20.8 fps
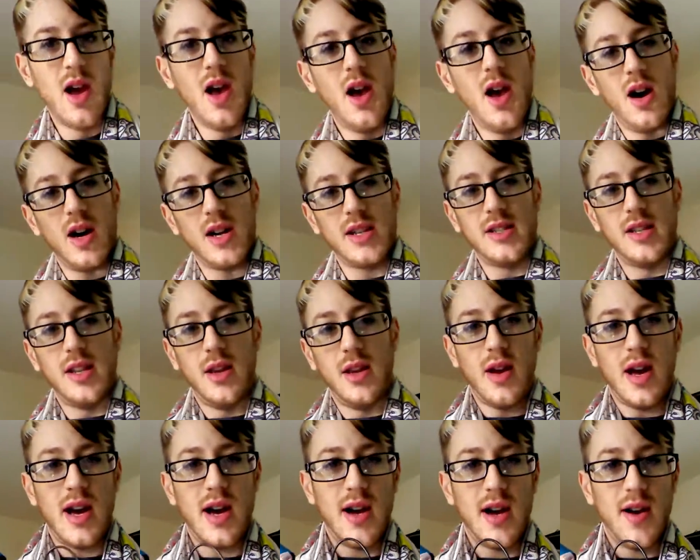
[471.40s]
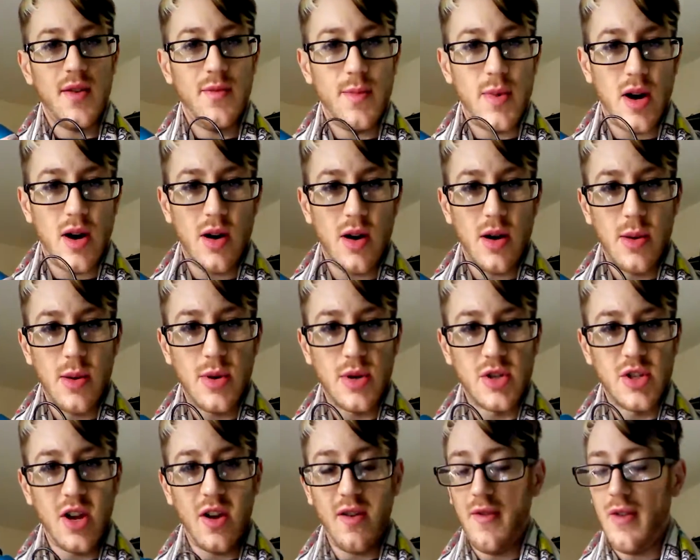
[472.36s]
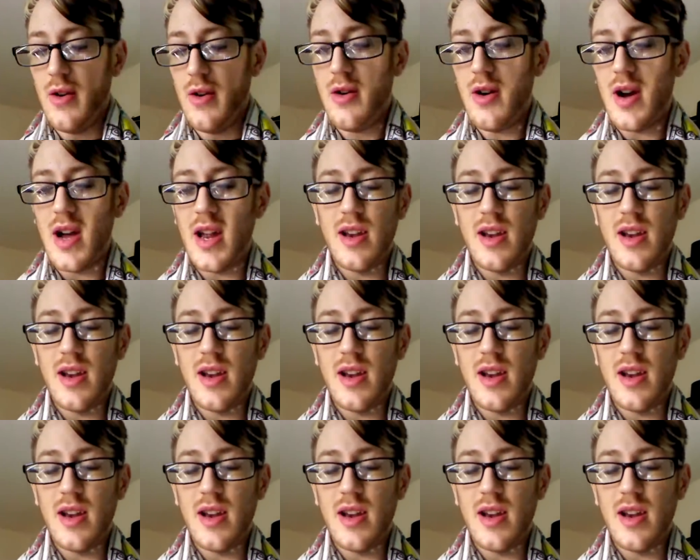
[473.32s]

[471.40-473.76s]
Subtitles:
I do have my iPod Shuffle and I